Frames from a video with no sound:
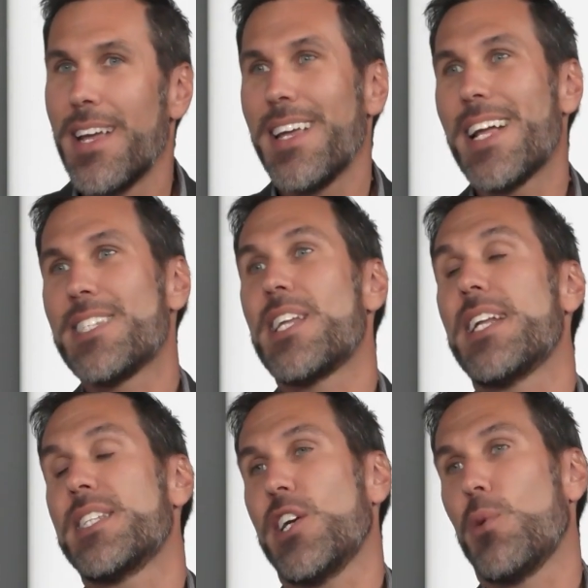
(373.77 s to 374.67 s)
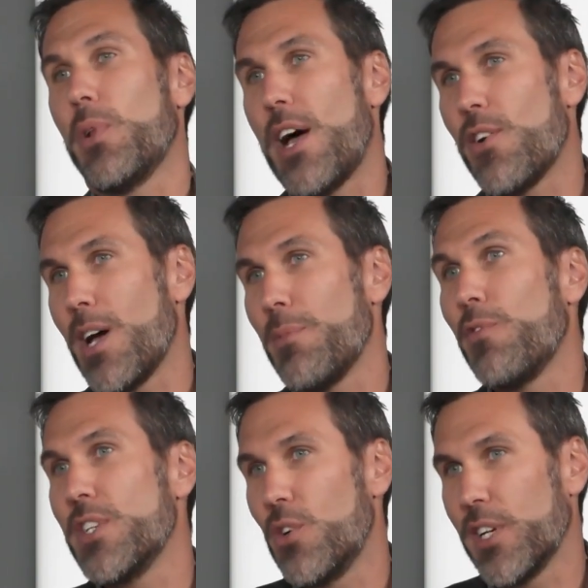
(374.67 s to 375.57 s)
That's not a terrible outcome if
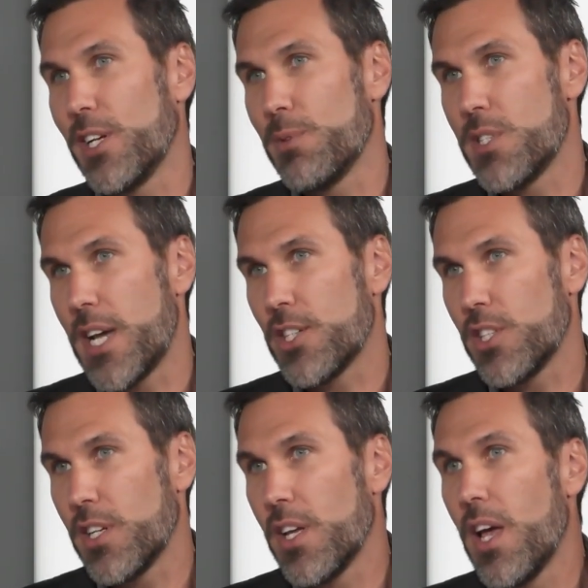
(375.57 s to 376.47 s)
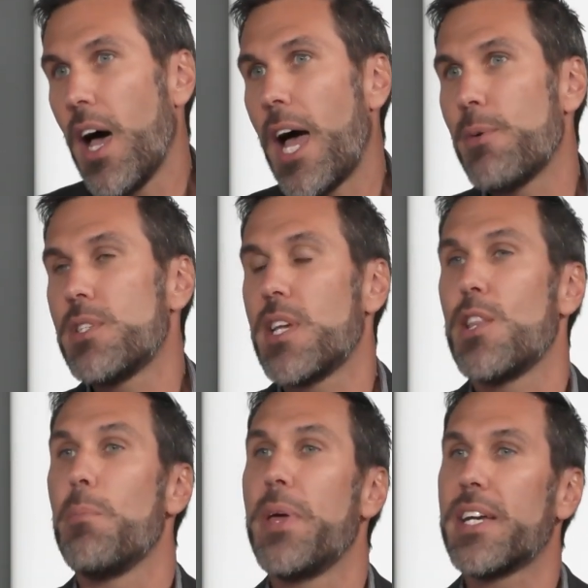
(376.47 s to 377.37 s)
we don't get a recession. I would say
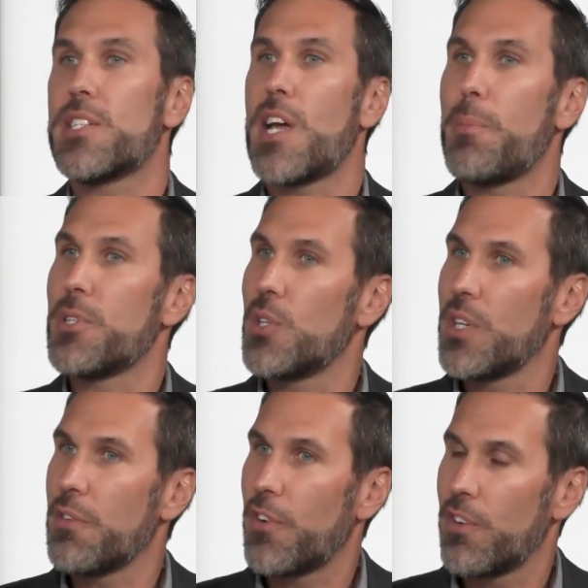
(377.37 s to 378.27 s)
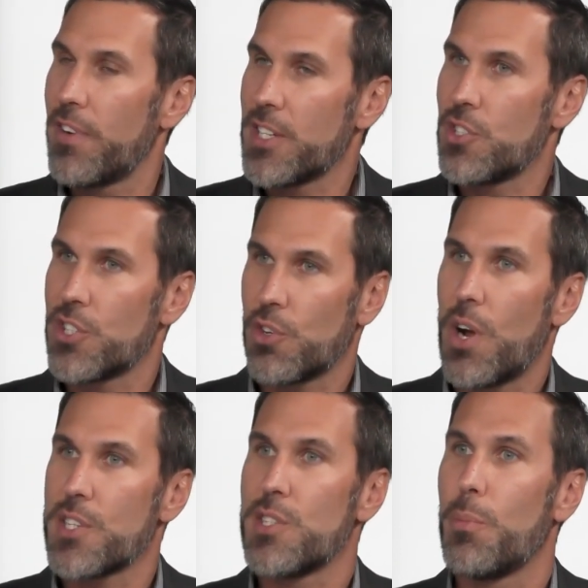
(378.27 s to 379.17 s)
the biggest opportunity for investors
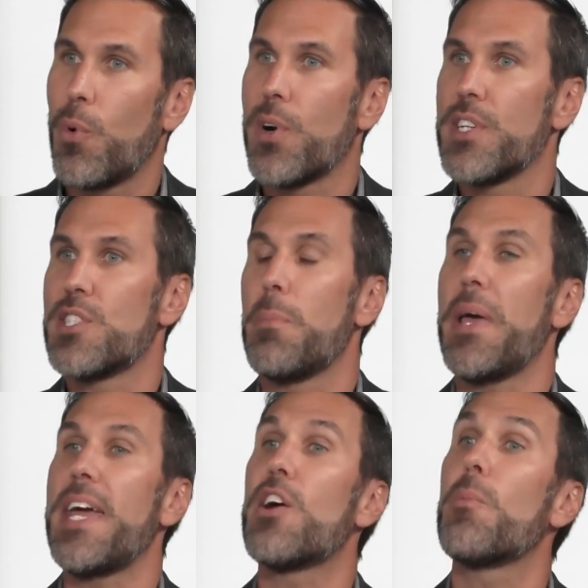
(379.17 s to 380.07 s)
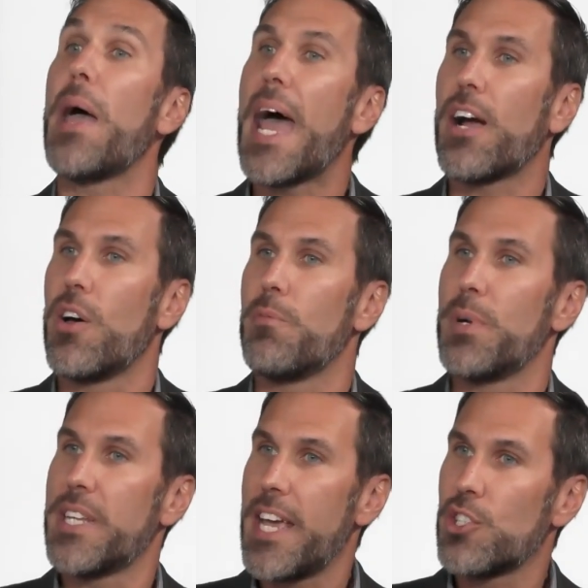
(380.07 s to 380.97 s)
across the board is to pare back on
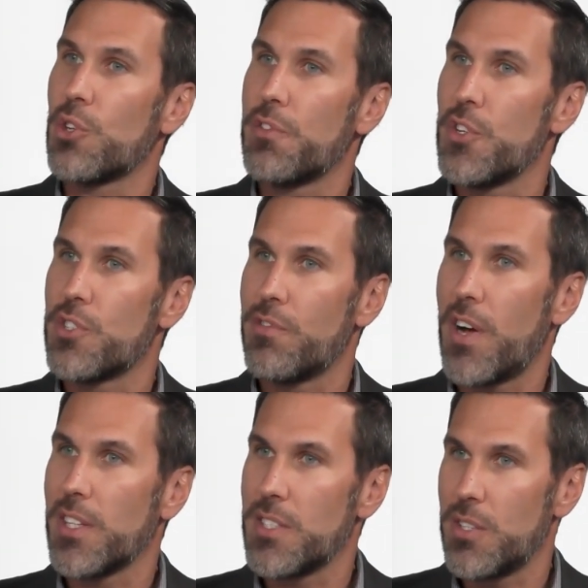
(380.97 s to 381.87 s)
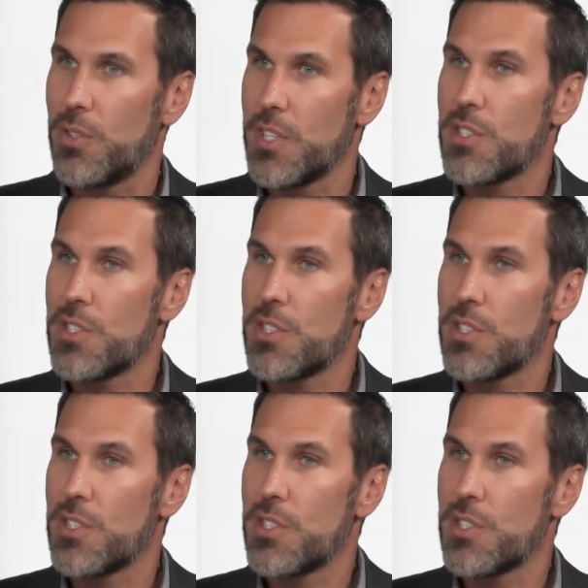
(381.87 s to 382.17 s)
potential future volatility.